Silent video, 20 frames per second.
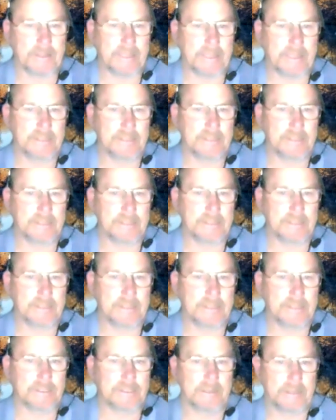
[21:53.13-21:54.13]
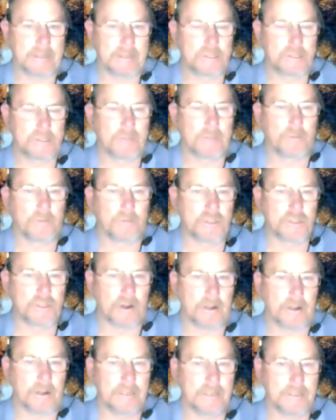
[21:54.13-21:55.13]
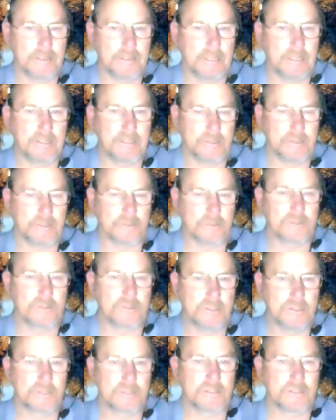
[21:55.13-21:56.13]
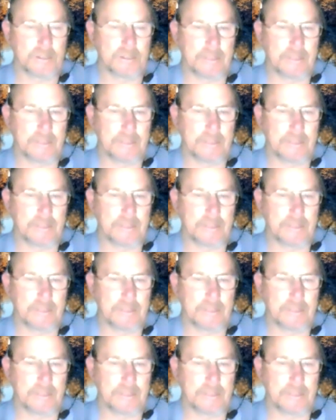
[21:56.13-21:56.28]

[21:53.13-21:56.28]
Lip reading: If you look at that that summary chart in detail,